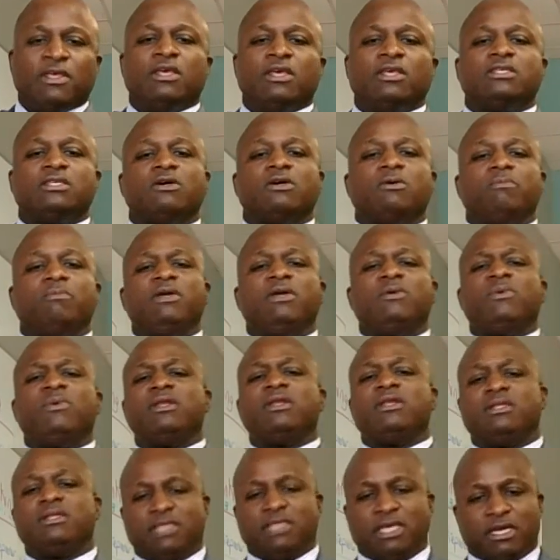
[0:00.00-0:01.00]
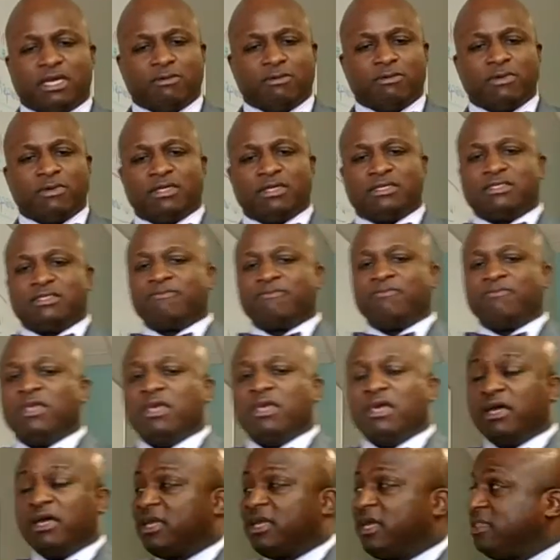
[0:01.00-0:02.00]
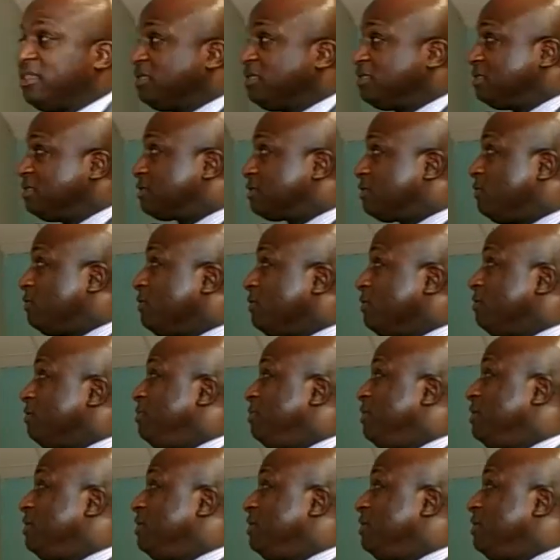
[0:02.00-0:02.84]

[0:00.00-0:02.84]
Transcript: So be willing to take a risk. Again, this is Corey P.